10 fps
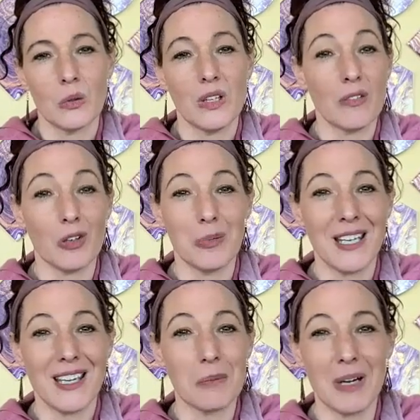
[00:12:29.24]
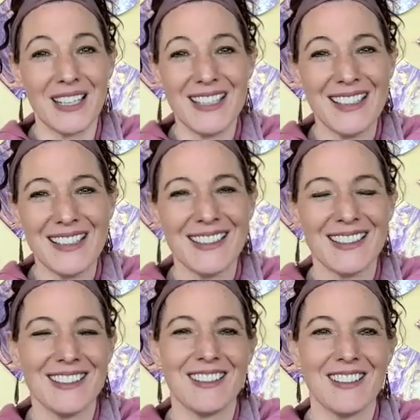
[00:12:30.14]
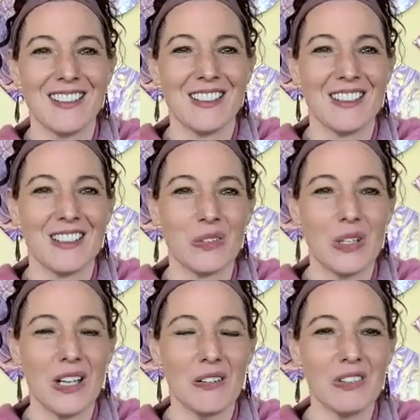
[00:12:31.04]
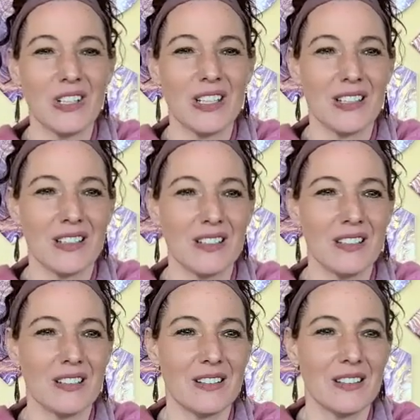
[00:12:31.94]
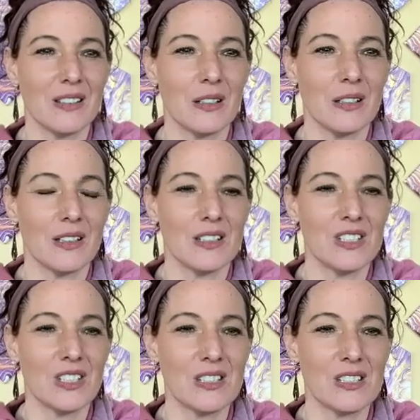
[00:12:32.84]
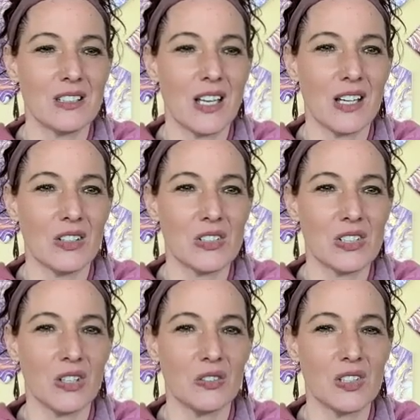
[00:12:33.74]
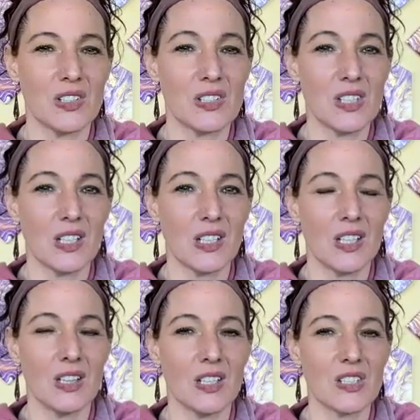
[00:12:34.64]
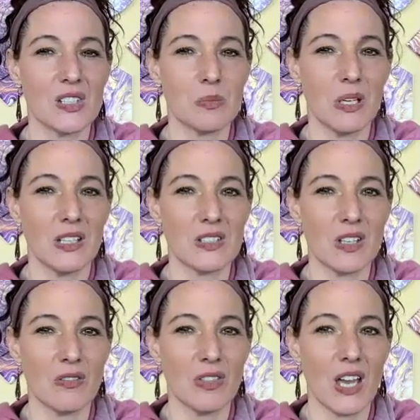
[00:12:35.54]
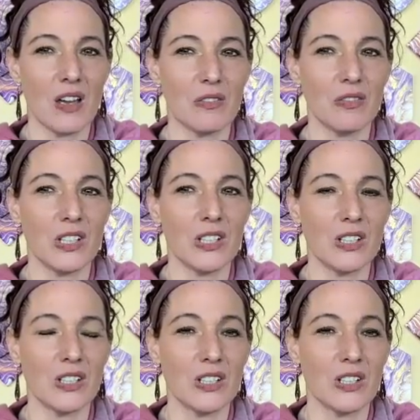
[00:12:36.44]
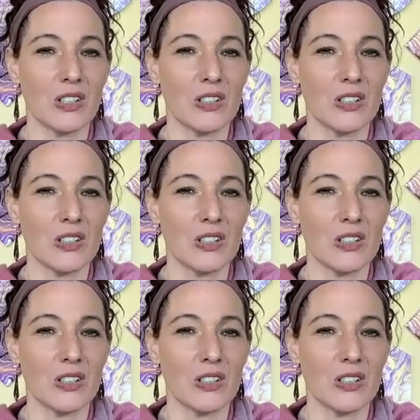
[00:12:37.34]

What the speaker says: Never making money, whatever it is. Just allow yourself to sit in the space of that fear.